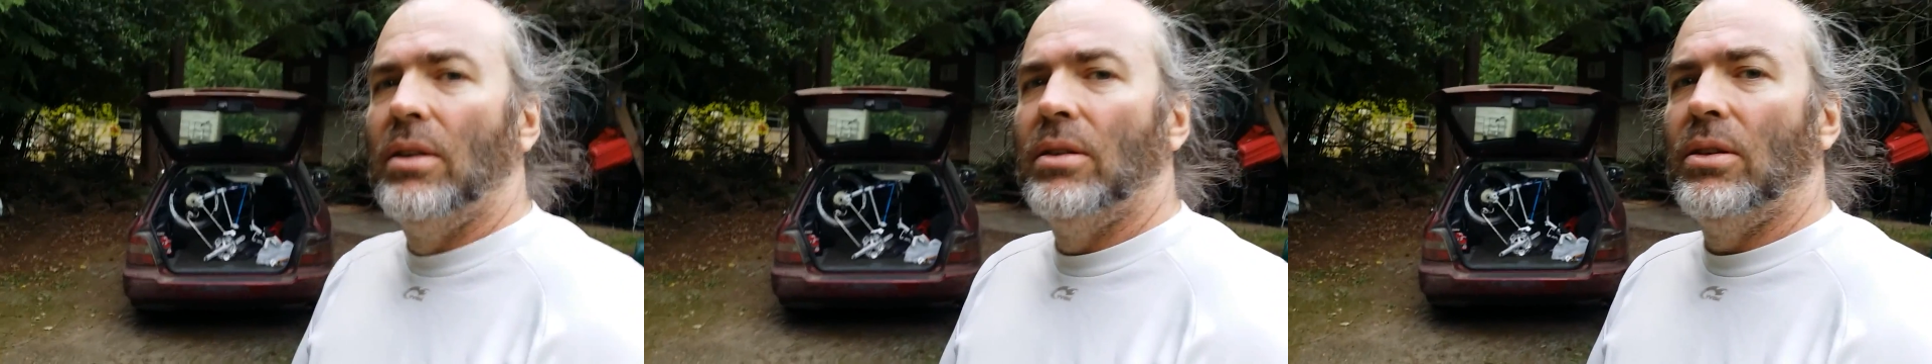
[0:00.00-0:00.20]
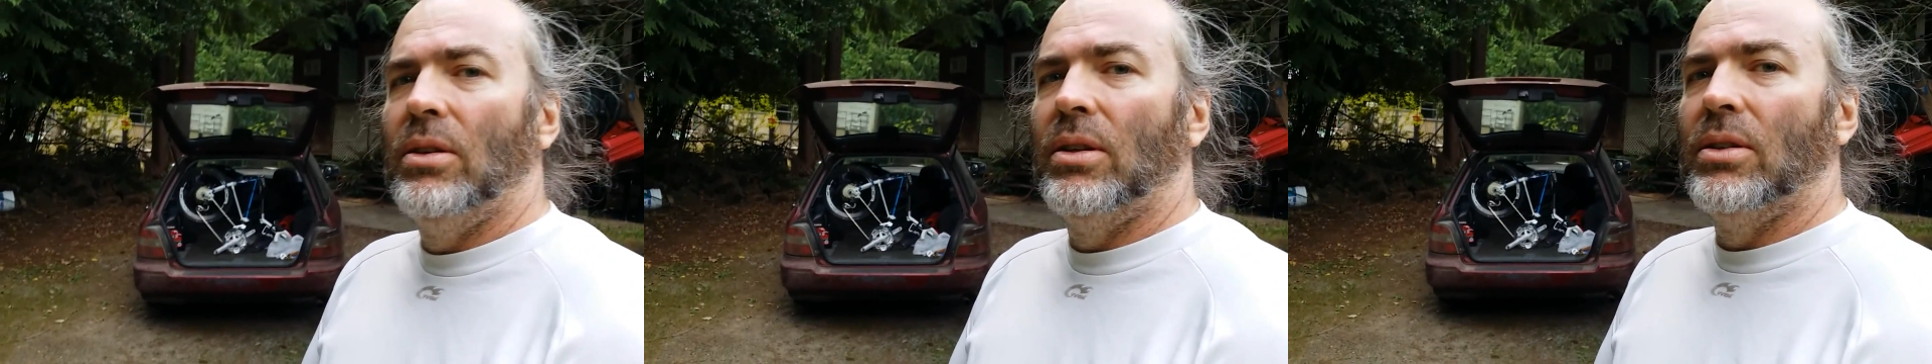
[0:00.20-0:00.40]

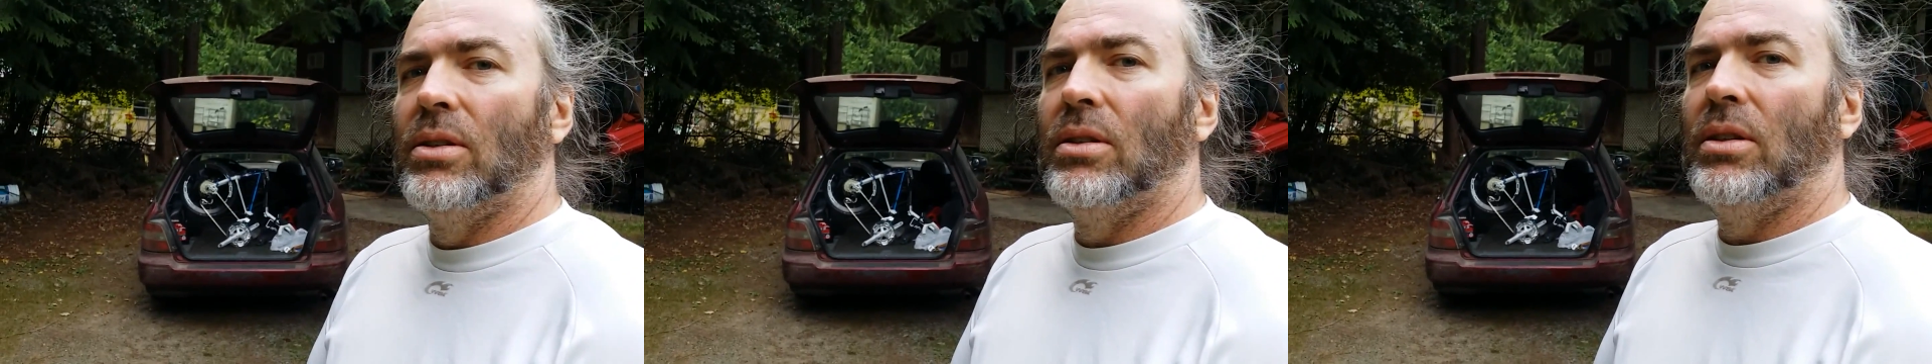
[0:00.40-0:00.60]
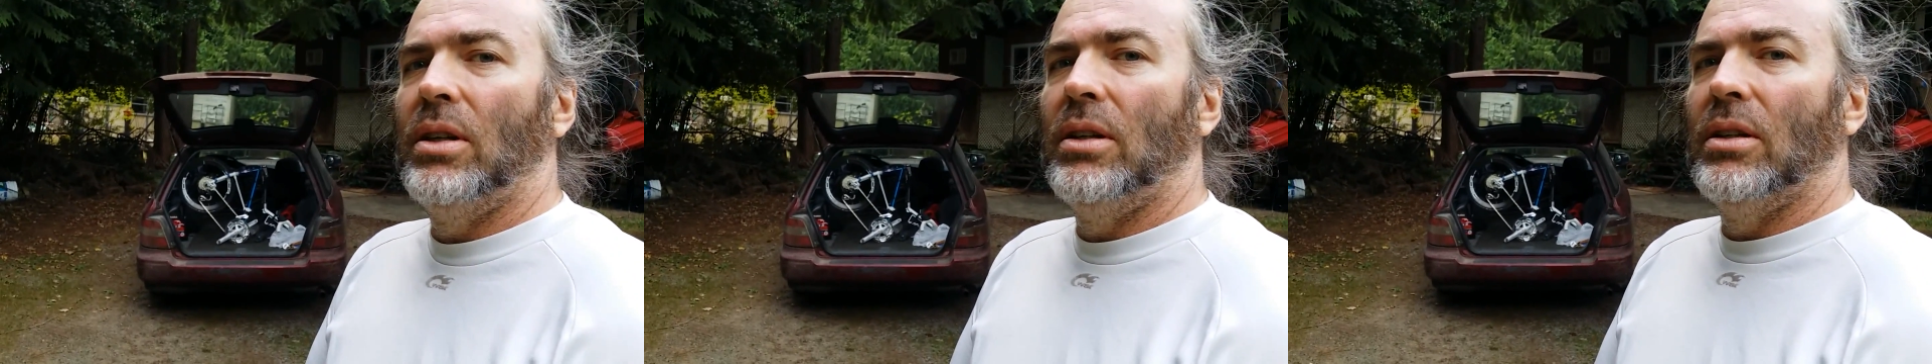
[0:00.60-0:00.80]
you can
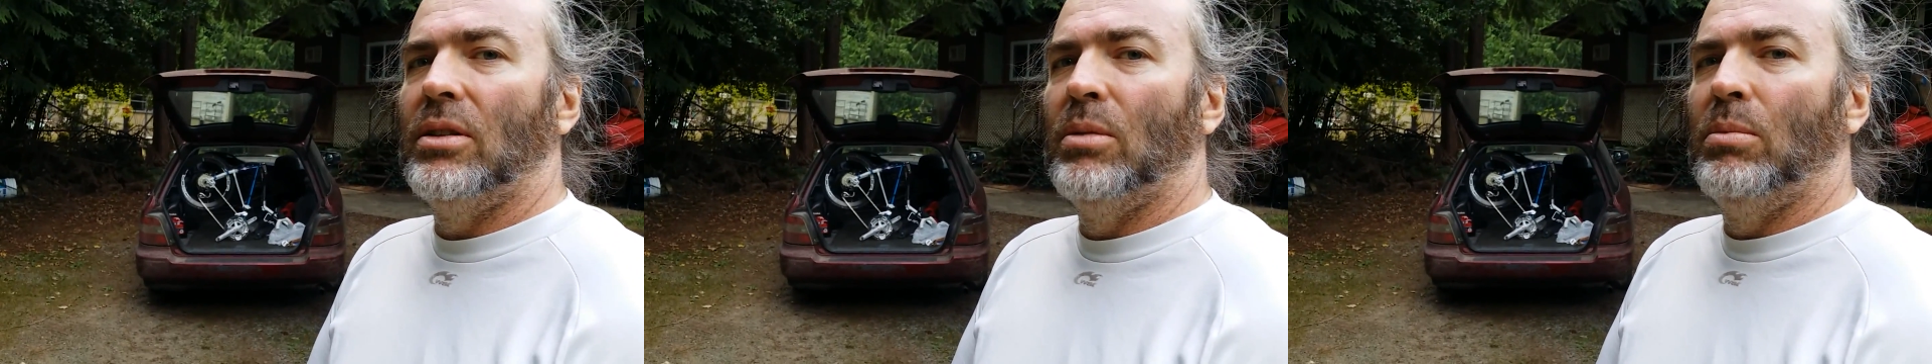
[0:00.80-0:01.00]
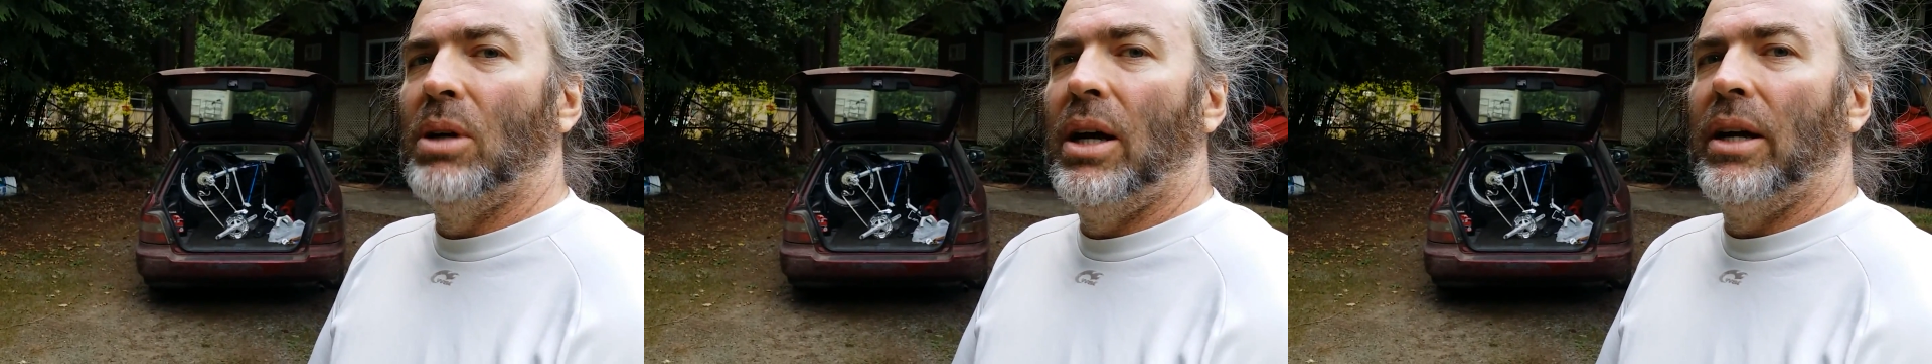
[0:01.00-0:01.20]
see that
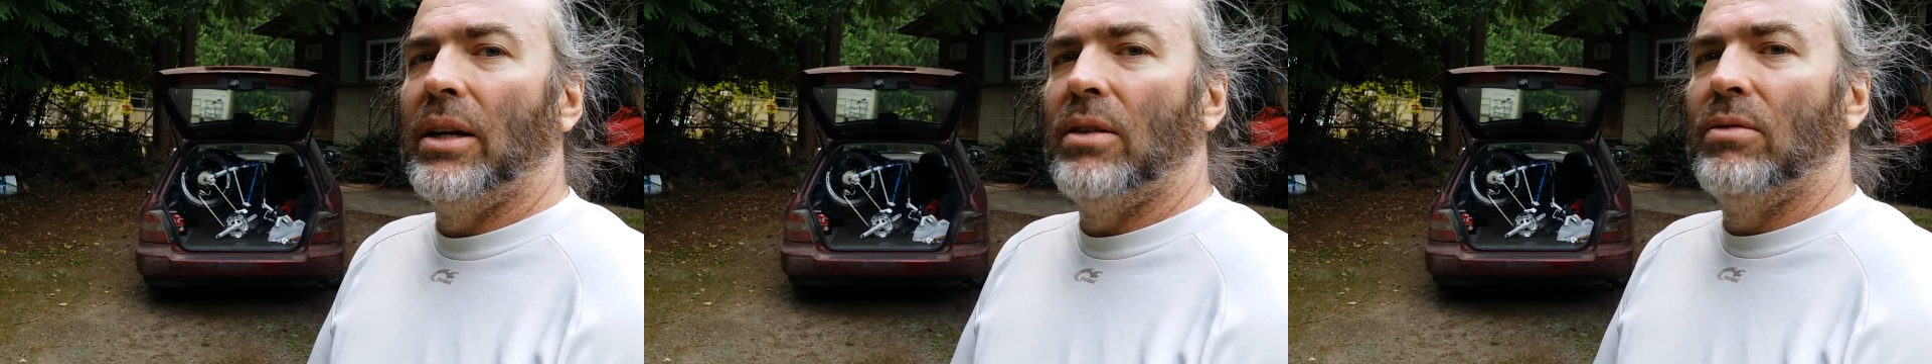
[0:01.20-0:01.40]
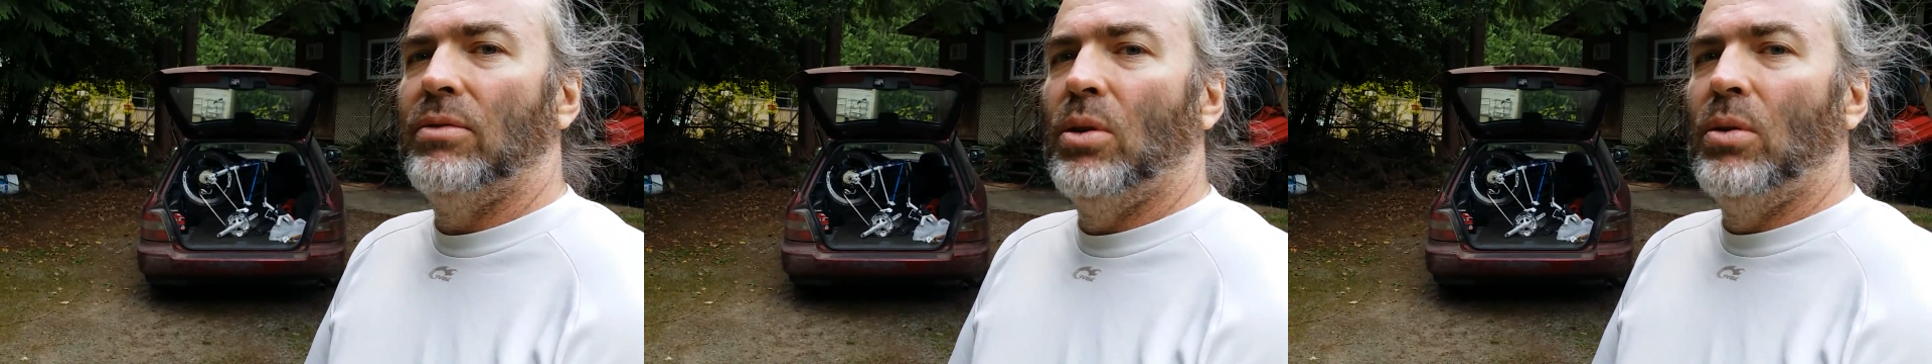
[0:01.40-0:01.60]
the bike
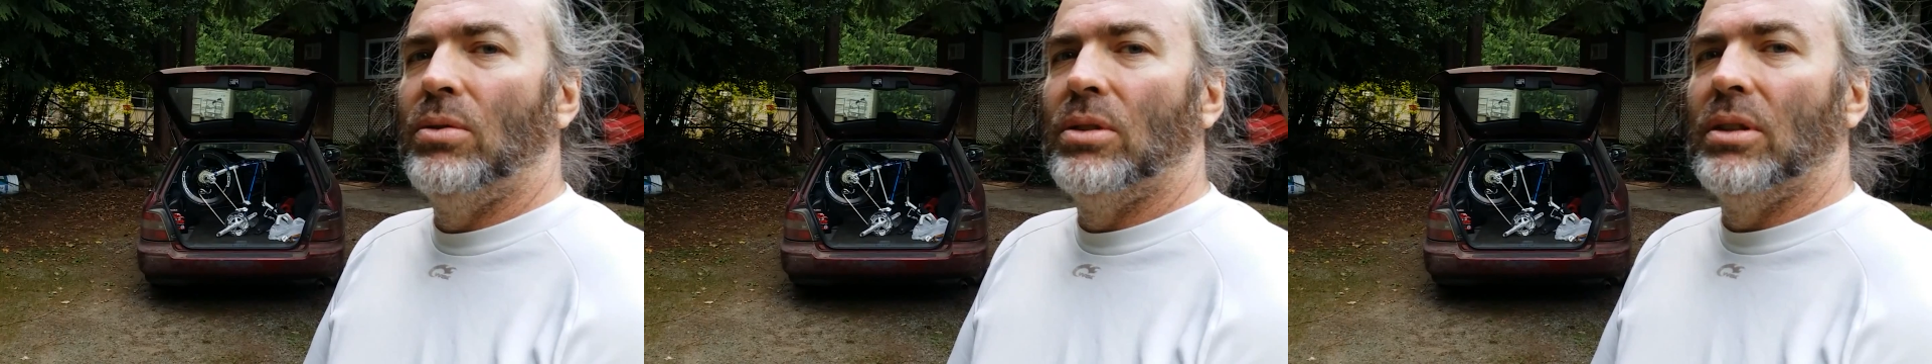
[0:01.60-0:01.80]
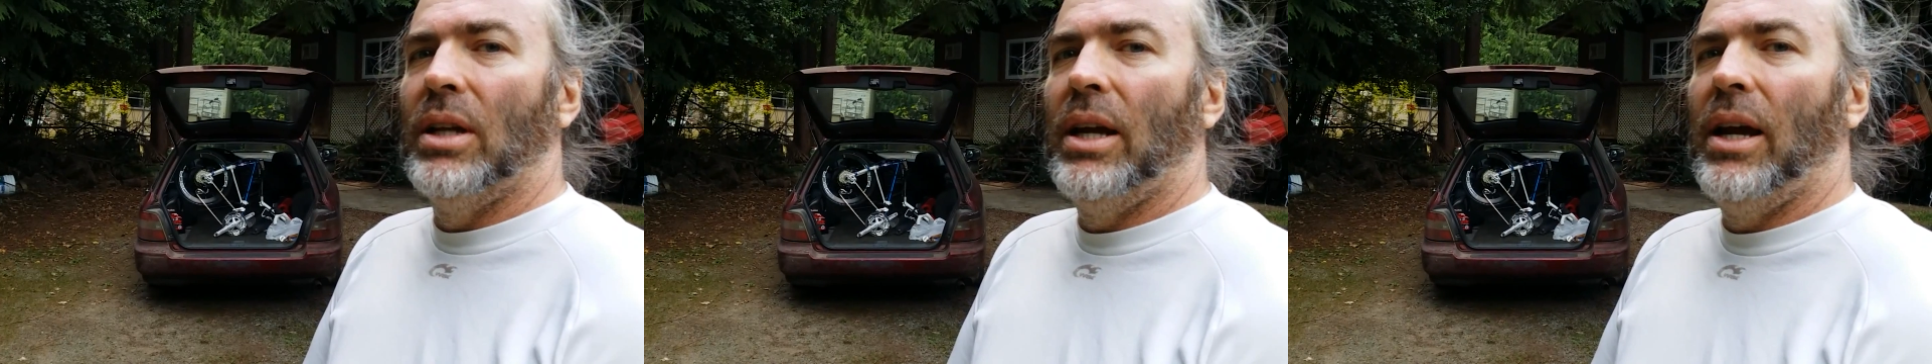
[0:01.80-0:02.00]

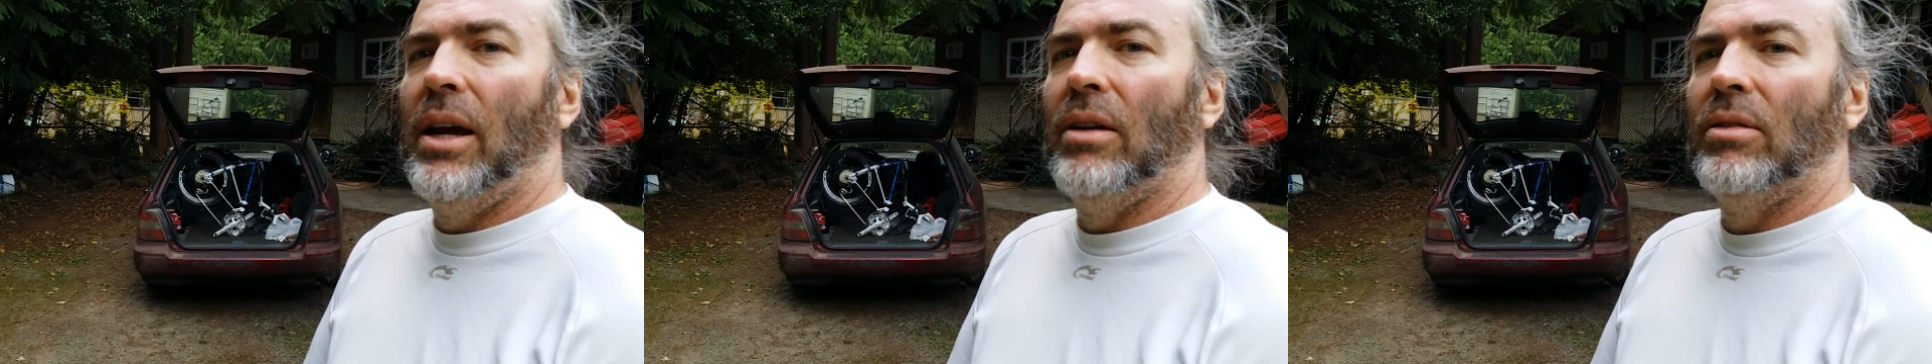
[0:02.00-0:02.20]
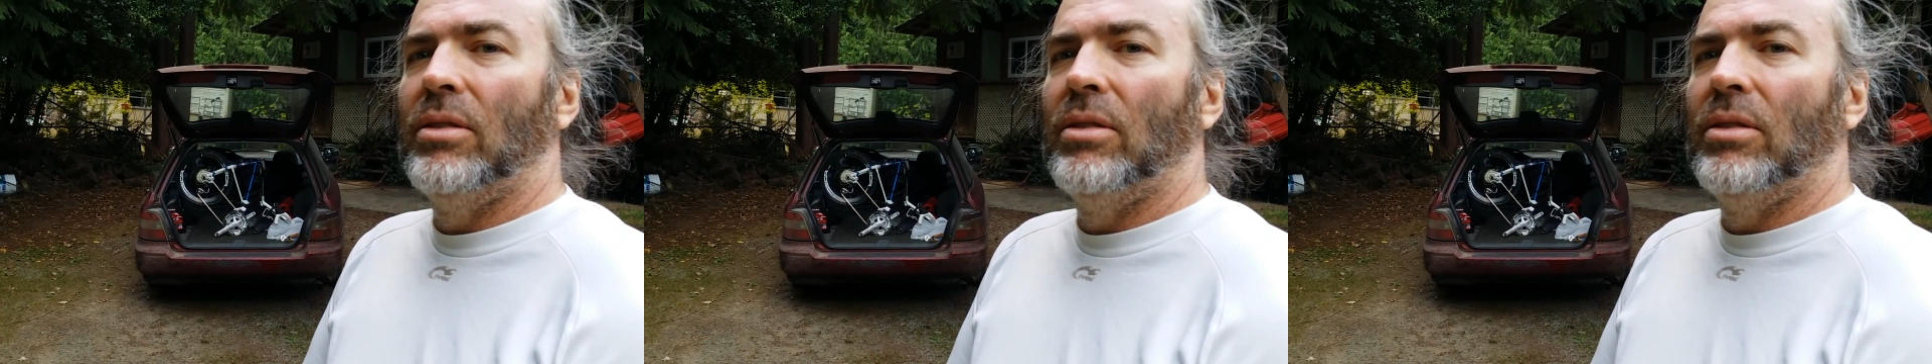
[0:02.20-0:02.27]
folds in half.